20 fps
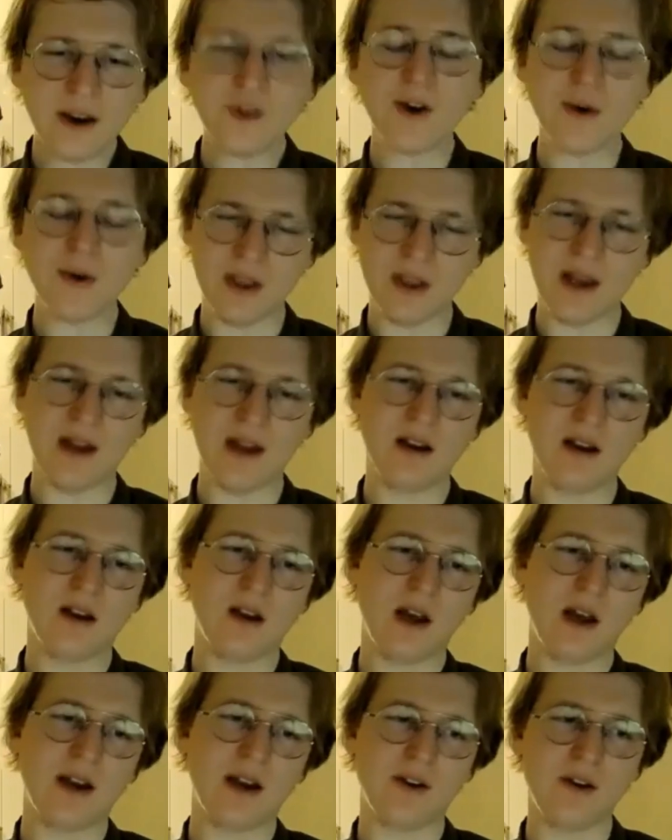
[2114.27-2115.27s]
I agree with
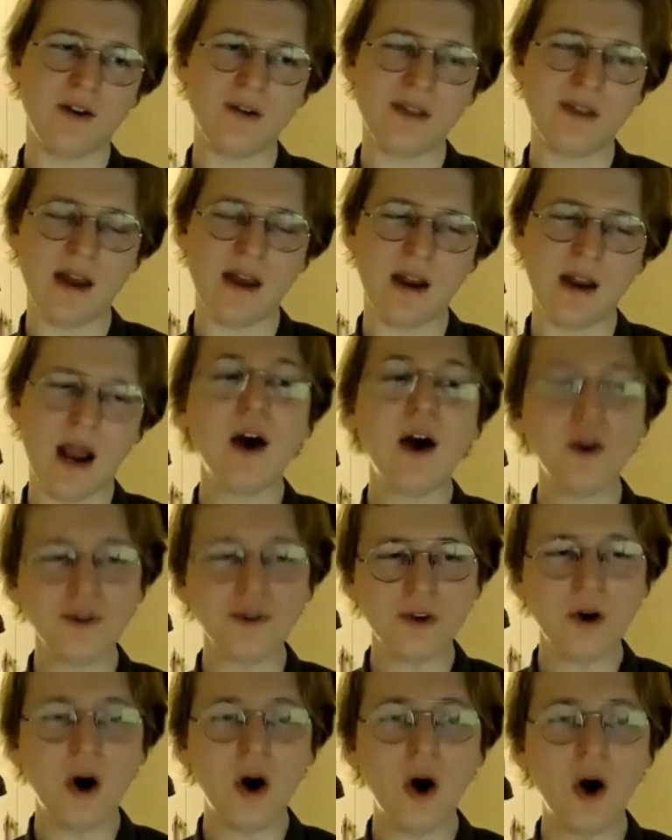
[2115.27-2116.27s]
that. I
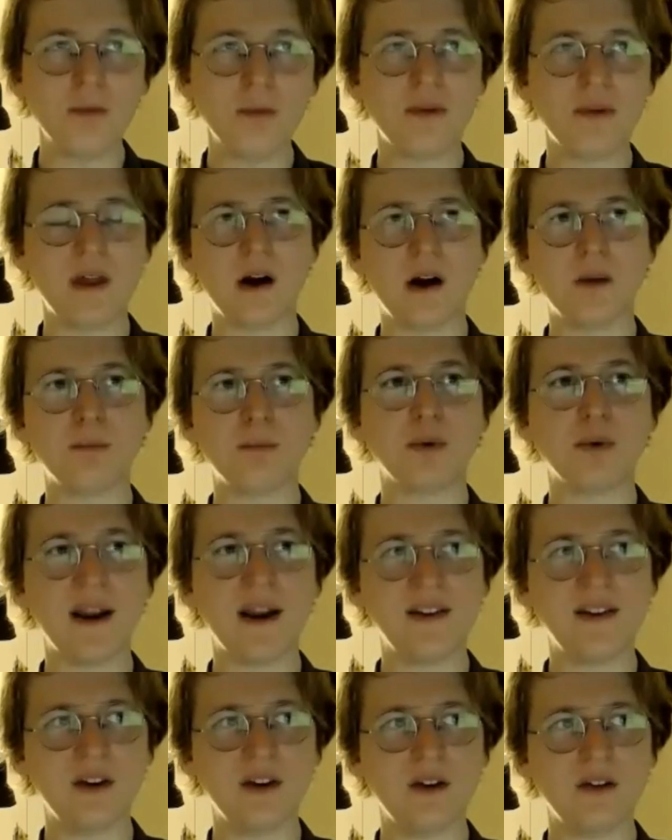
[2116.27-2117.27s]
also hope that our
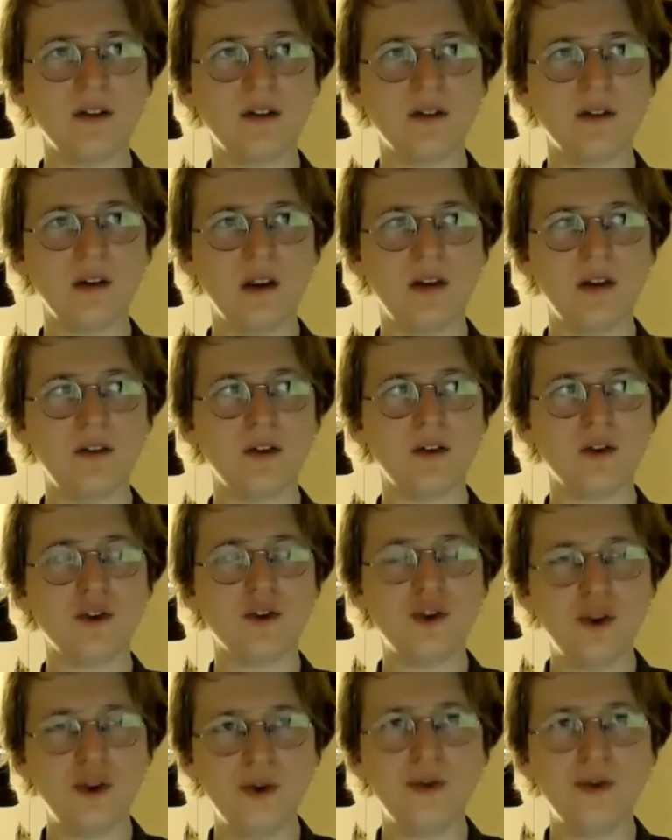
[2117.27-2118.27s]
presence isn't
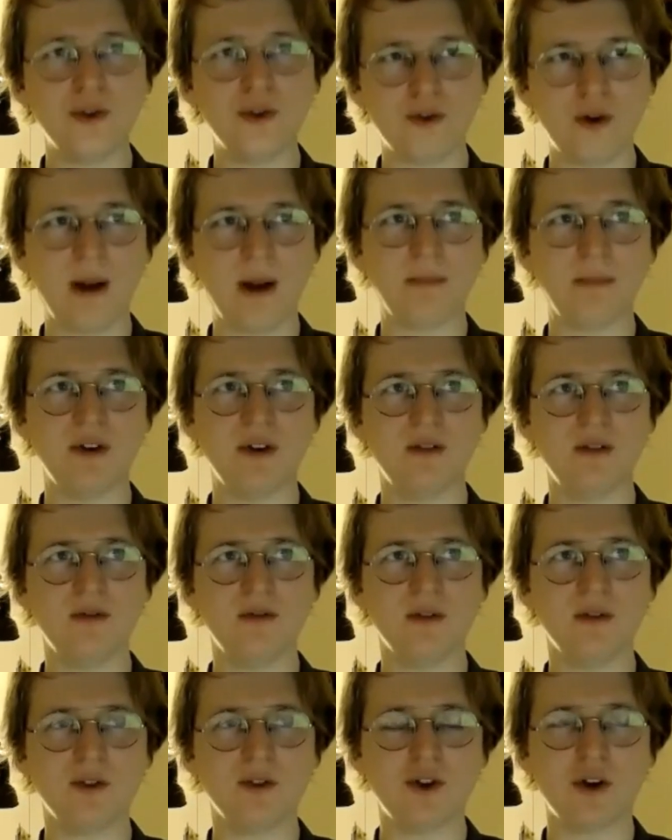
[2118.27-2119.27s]
too
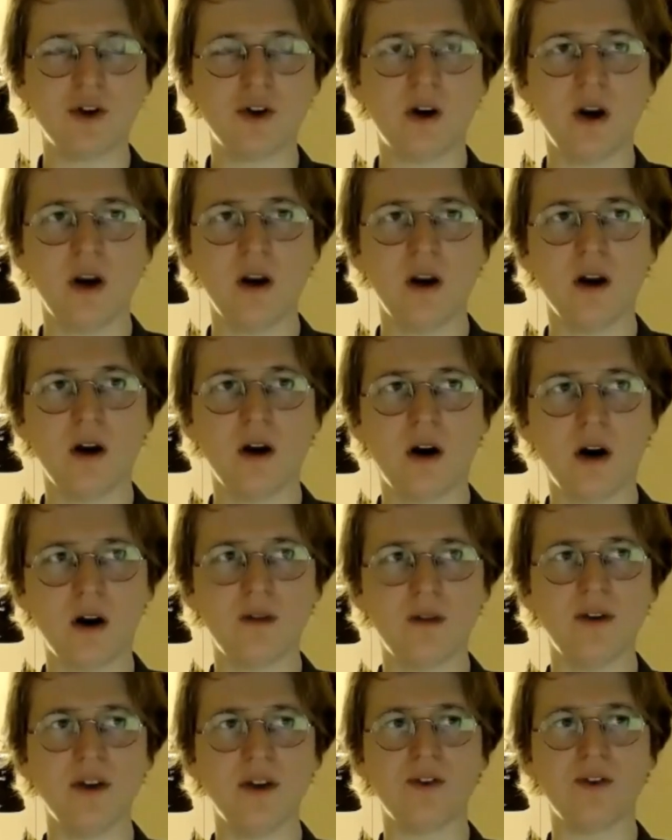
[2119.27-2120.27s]
disruptive during
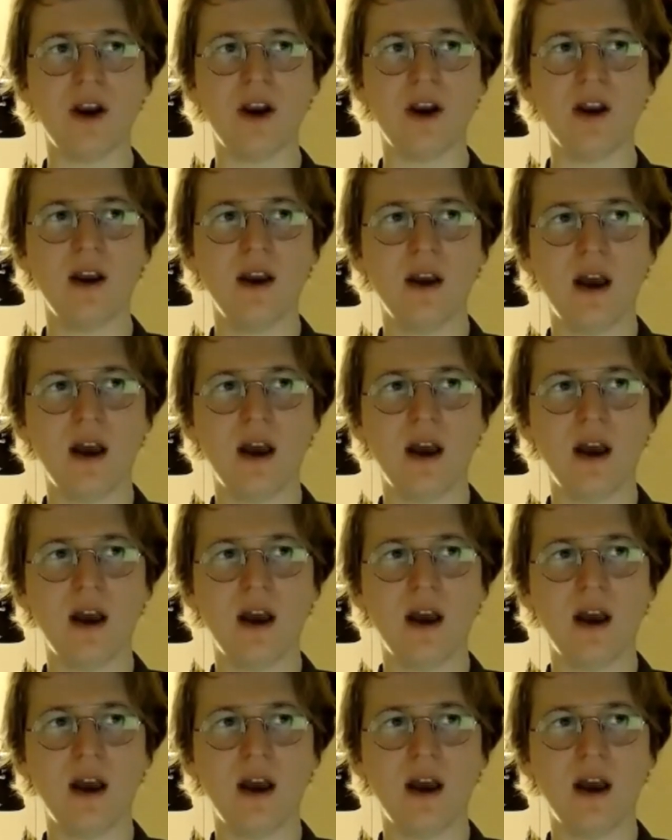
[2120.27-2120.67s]
harvest, right?